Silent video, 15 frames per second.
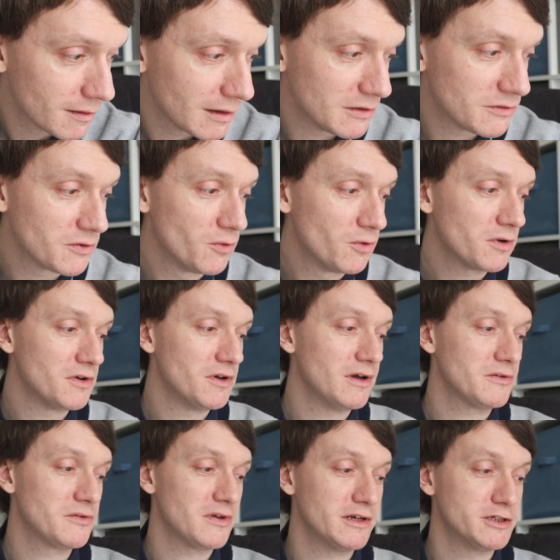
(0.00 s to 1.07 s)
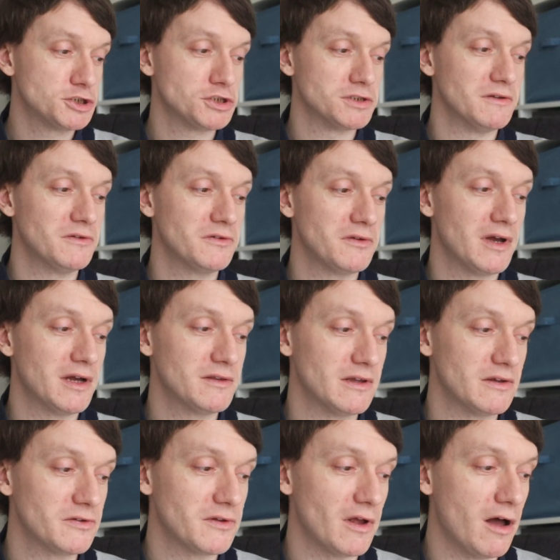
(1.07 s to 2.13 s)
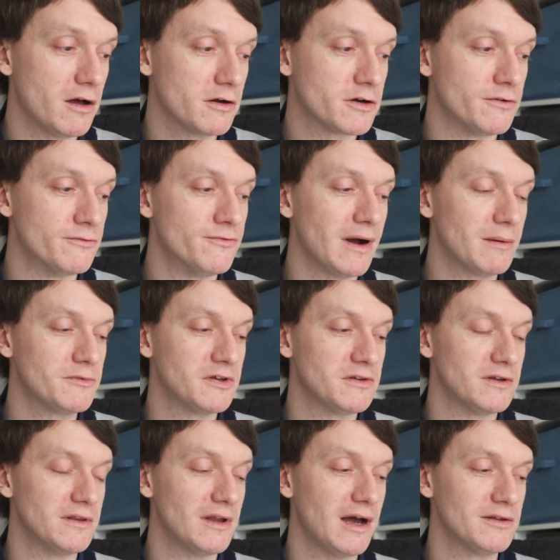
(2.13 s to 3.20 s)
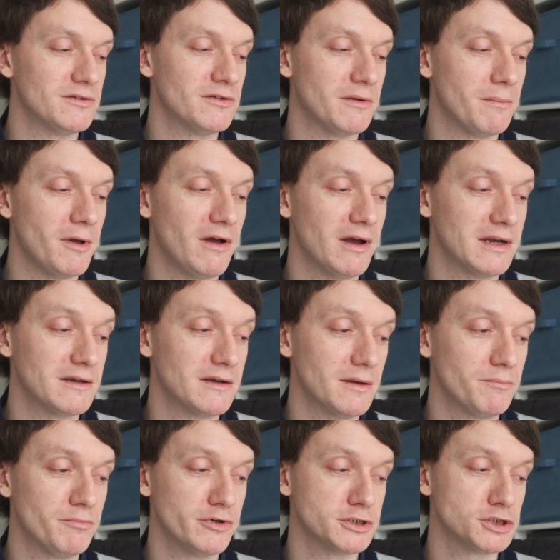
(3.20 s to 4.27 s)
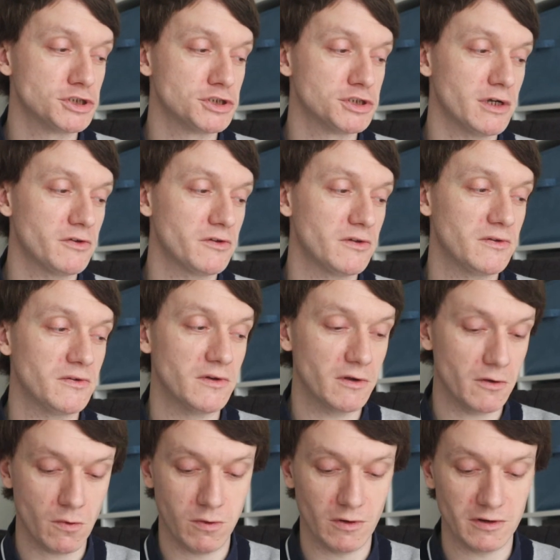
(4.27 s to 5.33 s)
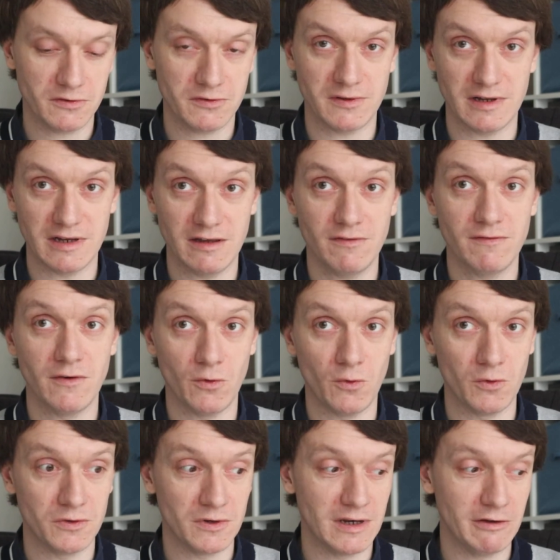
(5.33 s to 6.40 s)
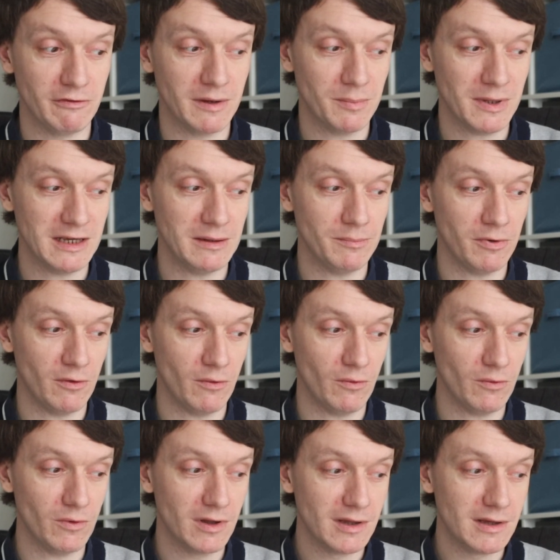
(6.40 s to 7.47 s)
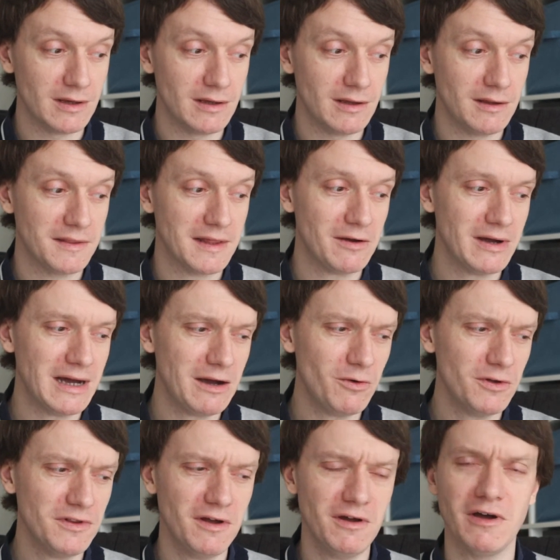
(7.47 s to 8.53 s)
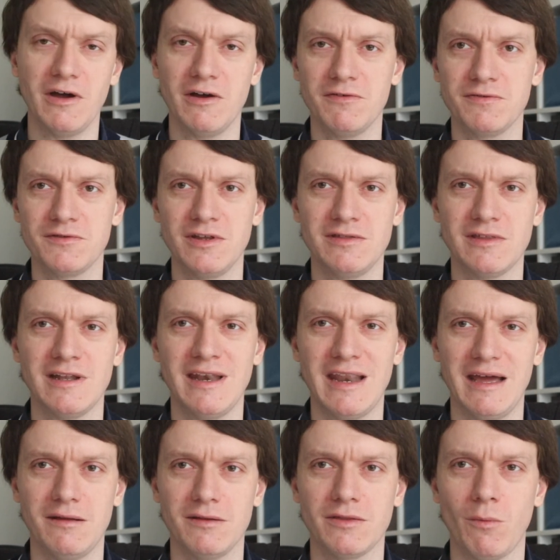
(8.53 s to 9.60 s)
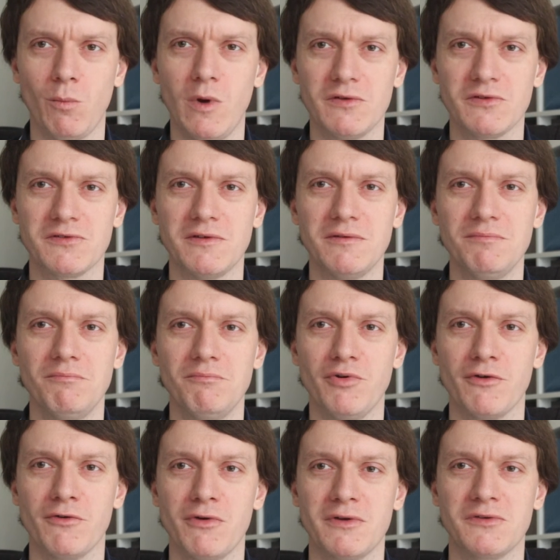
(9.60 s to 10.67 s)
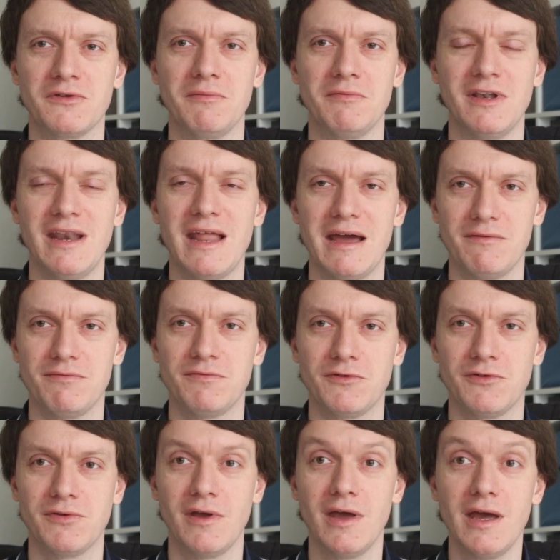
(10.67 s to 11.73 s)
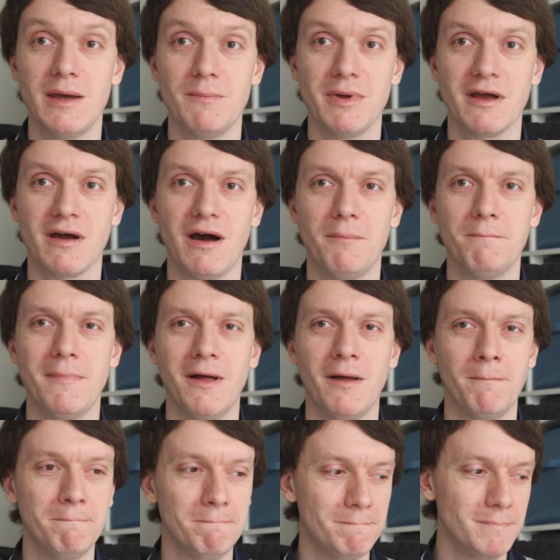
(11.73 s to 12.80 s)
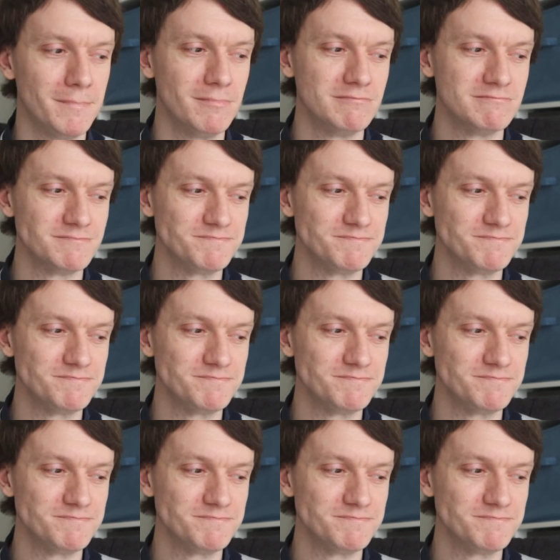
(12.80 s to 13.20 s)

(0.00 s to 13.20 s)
It's organisations like this that are corrupted and undermine British justice and equality for ordinary people. Now, how on earth did the left, the Western progressive left, become